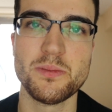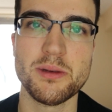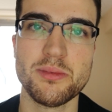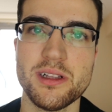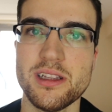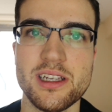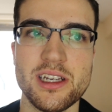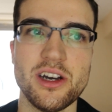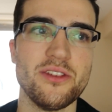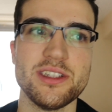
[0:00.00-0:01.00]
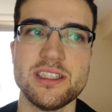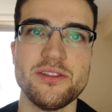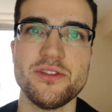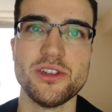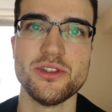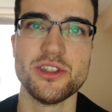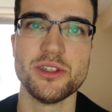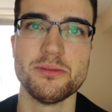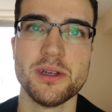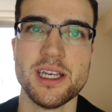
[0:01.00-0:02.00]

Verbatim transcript: people, obviously for YouTube,